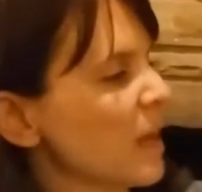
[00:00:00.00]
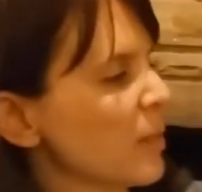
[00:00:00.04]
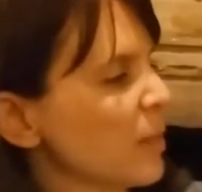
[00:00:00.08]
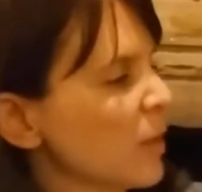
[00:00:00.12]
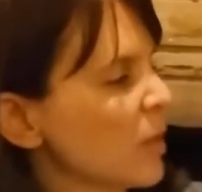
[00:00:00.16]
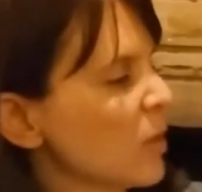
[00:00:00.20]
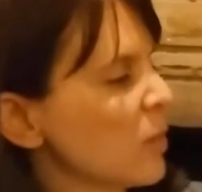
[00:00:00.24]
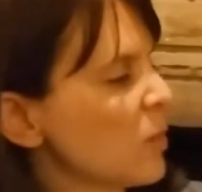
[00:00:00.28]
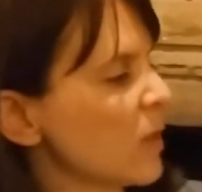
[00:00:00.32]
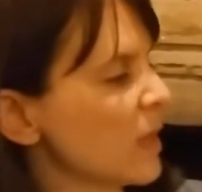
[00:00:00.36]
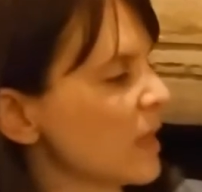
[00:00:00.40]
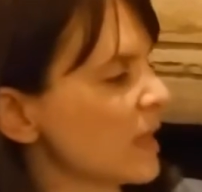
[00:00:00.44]

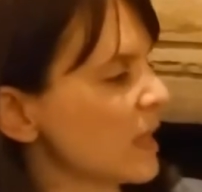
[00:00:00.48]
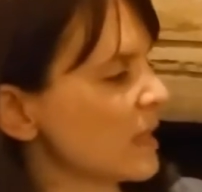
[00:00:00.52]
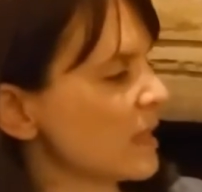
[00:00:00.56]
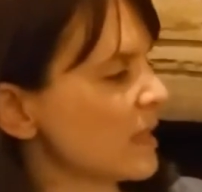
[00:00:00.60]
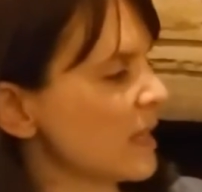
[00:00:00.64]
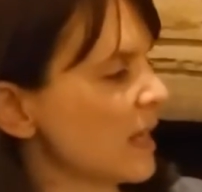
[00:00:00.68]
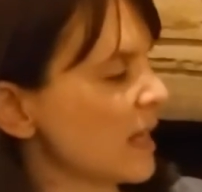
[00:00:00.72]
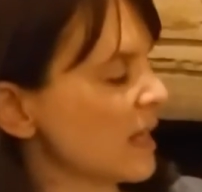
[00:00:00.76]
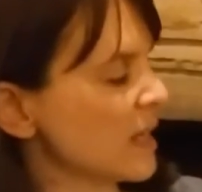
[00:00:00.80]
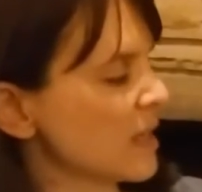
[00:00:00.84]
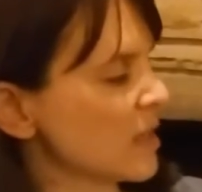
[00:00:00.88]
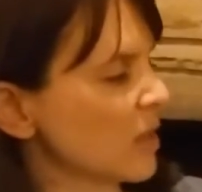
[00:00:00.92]
In
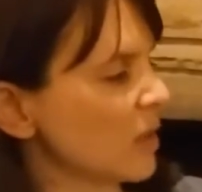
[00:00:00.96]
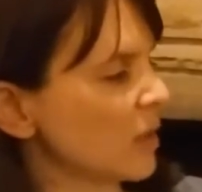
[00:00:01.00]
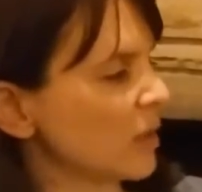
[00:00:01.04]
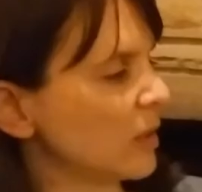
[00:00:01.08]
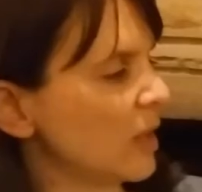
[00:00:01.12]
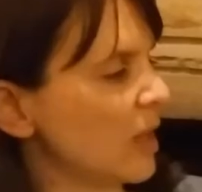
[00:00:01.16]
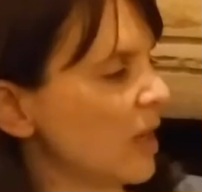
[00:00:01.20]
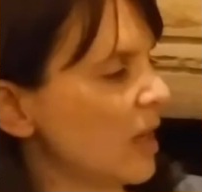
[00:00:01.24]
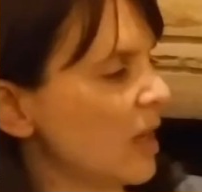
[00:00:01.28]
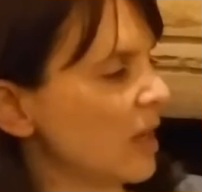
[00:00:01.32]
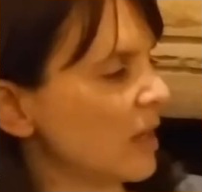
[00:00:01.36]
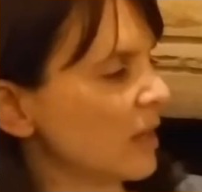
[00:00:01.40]
summer, when the
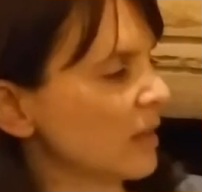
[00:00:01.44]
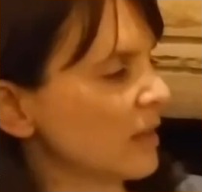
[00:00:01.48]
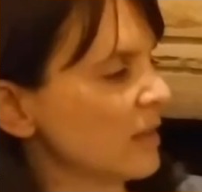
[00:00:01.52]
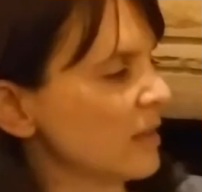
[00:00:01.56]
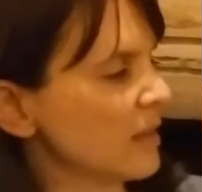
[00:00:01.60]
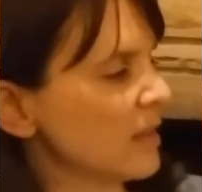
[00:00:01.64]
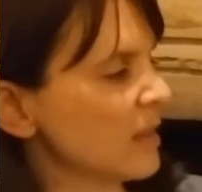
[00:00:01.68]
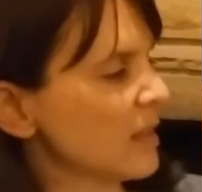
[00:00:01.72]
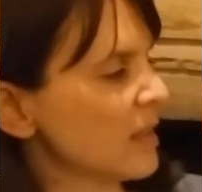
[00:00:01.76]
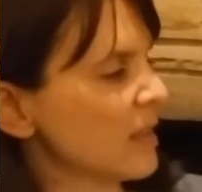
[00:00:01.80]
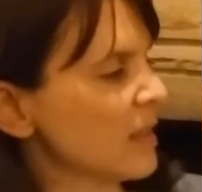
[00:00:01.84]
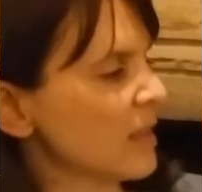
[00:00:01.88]
days
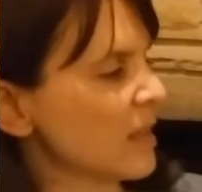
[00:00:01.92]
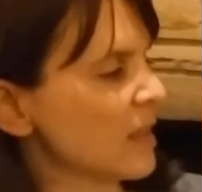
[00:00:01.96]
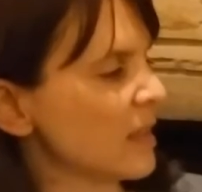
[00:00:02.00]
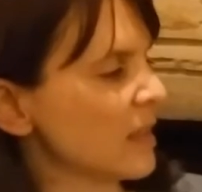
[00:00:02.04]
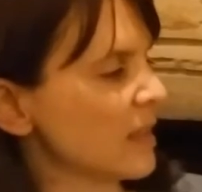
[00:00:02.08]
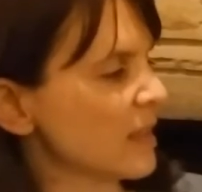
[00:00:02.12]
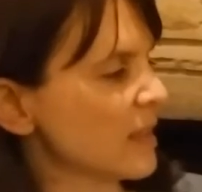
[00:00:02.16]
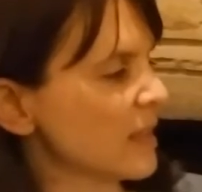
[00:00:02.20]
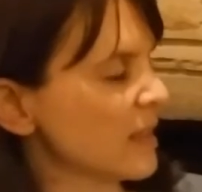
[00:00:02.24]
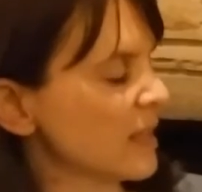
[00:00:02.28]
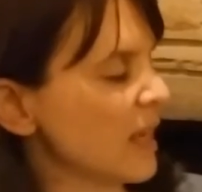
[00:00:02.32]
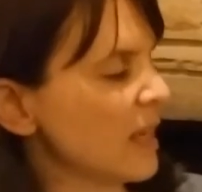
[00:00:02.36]
are long,
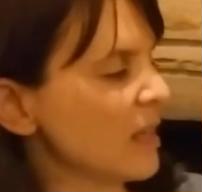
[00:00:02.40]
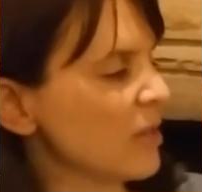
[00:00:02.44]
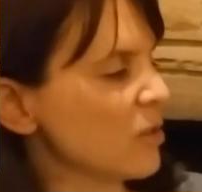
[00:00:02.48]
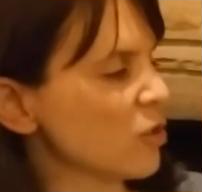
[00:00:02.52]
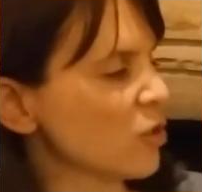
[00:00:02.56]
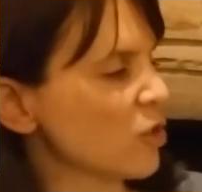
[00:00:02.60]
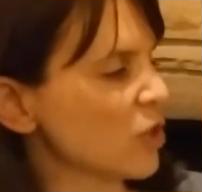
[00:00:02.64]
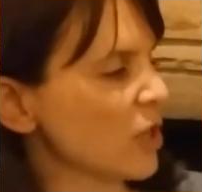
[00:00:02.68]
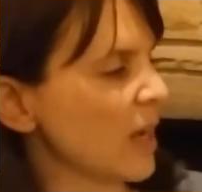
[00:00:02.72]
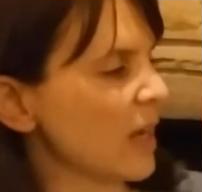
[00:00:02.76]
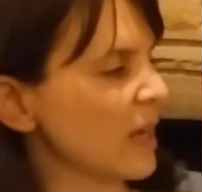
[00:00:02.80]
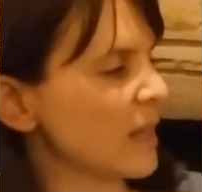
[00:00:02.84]

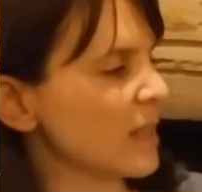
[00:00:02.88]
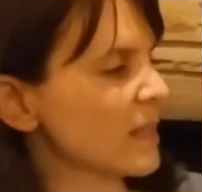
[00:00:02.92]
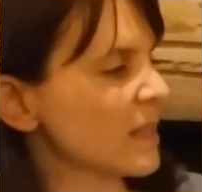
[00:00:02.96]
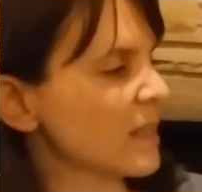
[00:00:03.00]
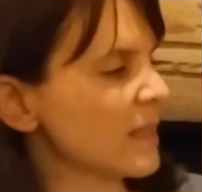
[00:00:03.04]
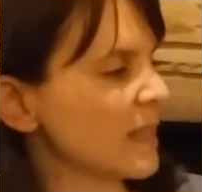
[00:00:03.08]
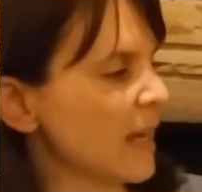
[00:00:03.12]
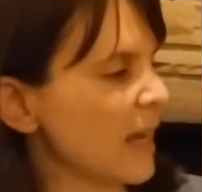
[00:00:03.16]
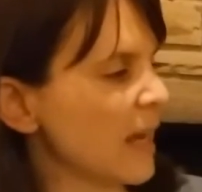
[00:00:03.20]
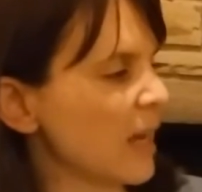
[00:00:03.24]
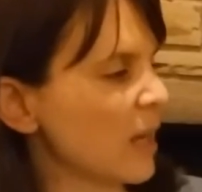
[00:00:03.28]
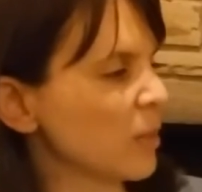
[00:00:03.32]
the
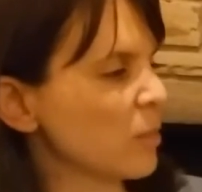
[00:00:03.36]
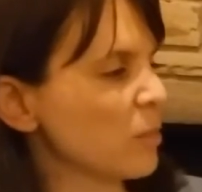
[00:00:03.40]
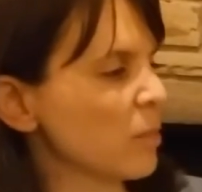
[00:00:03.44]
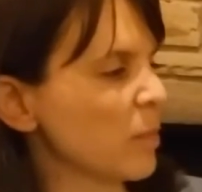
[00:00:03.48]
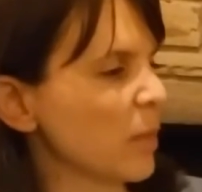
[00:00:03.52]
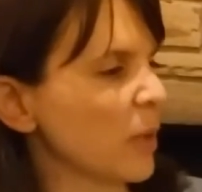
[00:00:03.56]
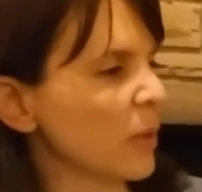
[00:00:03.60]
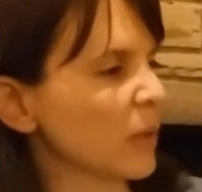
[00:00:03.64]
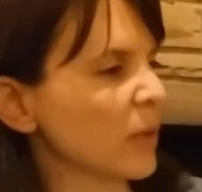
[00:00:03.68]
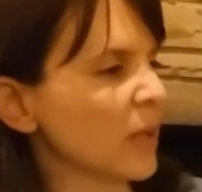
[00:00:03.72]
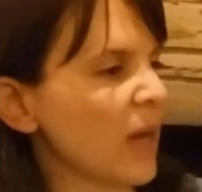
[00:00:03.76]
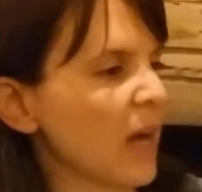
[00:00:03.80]
sun
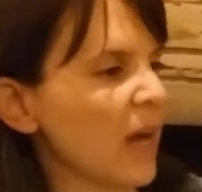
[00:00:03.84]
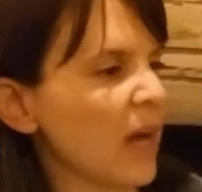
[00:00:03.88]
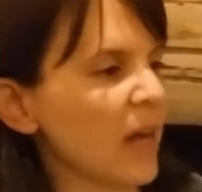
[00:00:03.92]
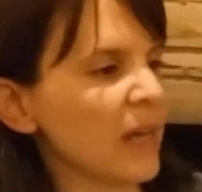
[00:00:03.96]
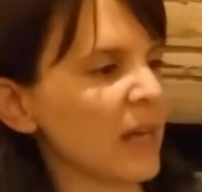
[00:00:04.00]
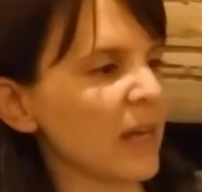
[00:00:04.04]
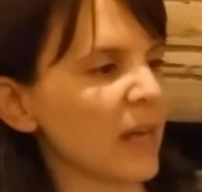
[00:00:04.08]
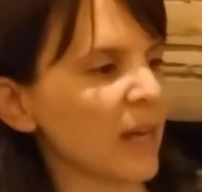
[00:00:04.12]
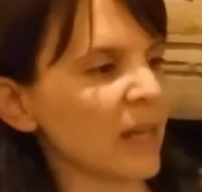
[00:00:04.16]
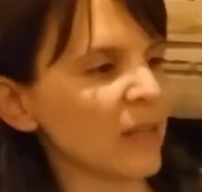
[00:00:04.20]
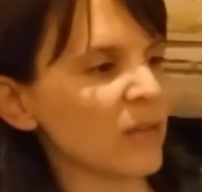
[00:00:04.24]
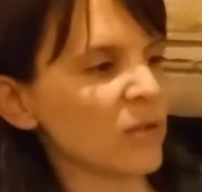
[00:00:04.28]
shines down
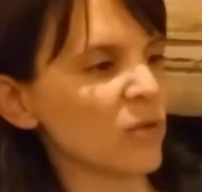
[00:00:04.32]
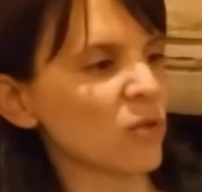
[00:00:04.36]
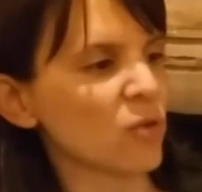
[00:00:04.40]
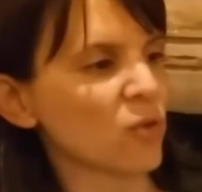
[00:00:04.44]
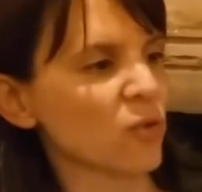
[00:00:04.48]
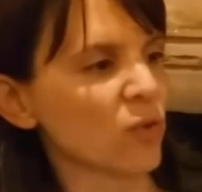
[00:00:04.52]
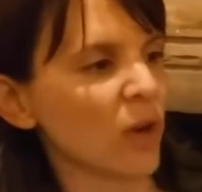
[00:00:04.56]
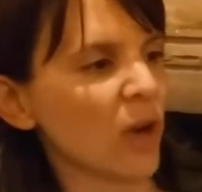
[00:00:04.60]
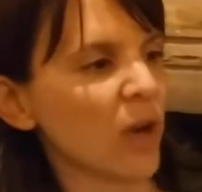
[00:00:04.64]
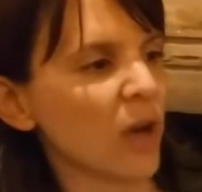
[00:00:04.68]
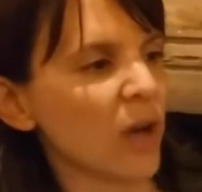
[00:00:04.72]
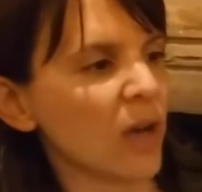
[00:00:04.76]
both
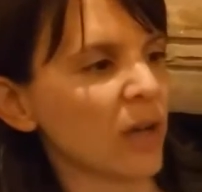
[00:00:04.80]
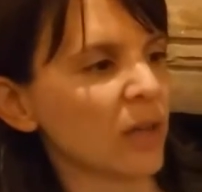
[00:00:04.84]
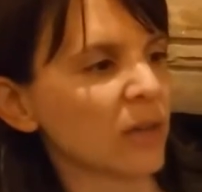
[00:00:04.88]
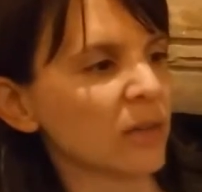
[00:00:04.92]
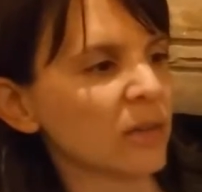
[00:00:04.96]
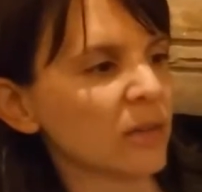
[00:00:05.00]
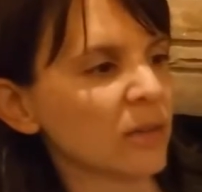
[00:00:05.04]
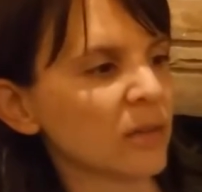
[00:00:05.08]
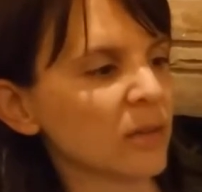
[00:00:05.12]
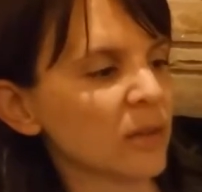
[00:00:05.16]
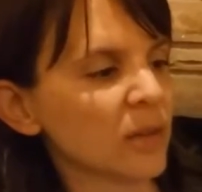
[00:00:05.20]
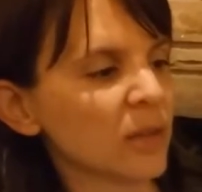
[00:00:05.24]
hot and
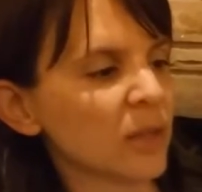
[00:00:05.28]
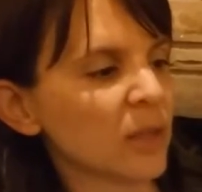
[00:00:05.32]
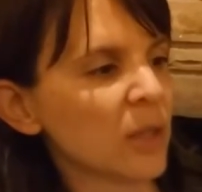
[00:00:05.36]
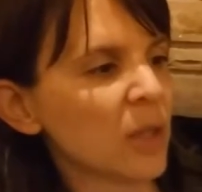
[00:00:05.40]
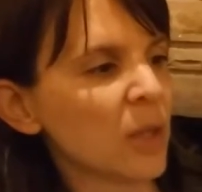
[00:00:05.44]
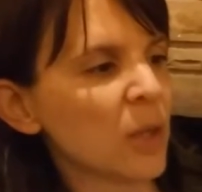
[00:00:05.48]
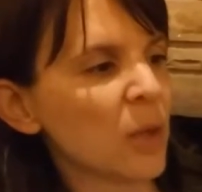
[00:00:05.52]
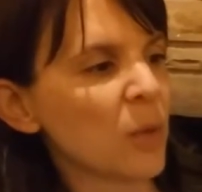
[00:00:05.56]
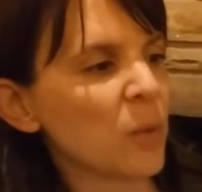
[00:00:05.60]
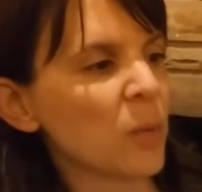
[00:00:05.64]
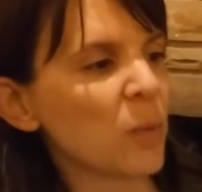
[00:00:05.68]
strong.